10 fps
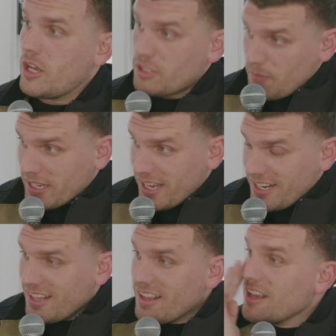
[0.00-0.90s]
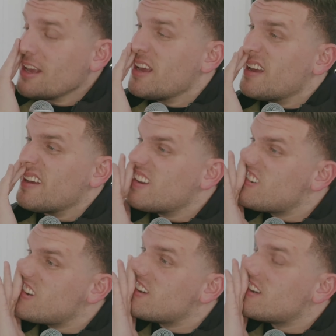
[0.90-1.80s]
is it, my kid?
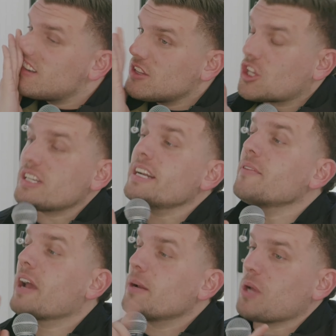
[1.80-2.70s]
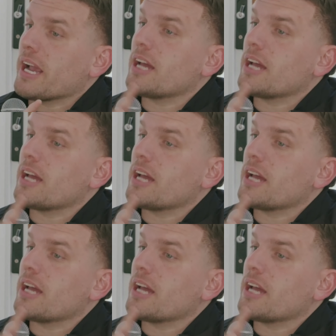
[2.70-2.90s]
Because I never got